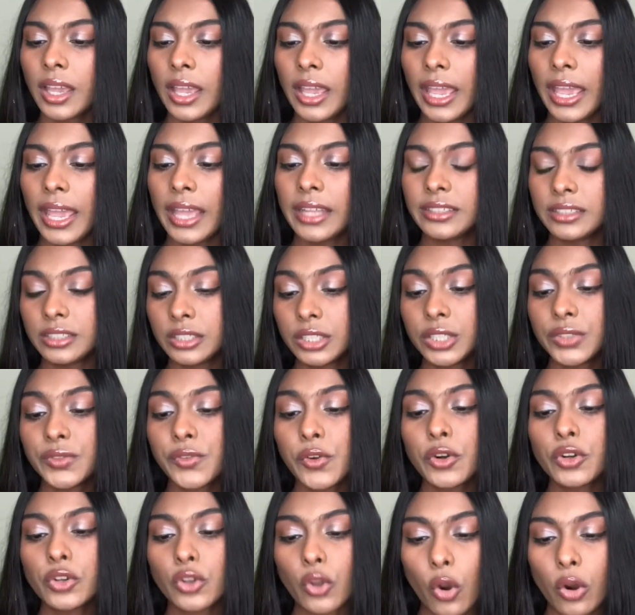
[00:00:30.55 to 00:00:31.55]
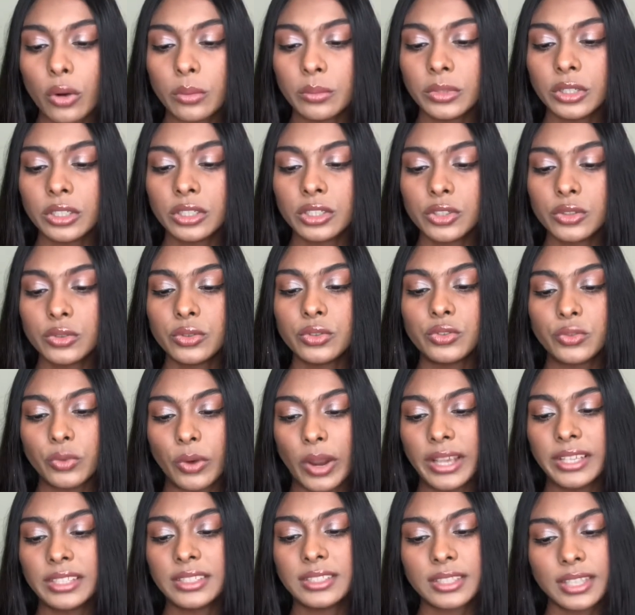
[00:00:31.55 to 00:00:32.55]
and this is for normal to
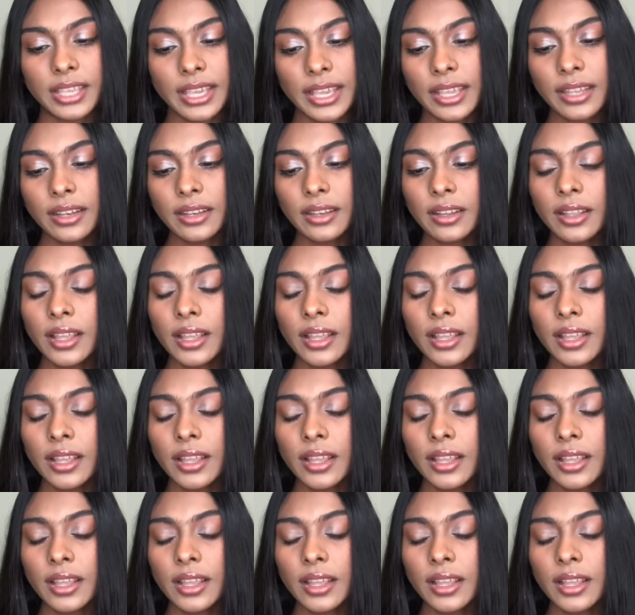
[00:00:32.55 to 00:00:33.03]
dry skin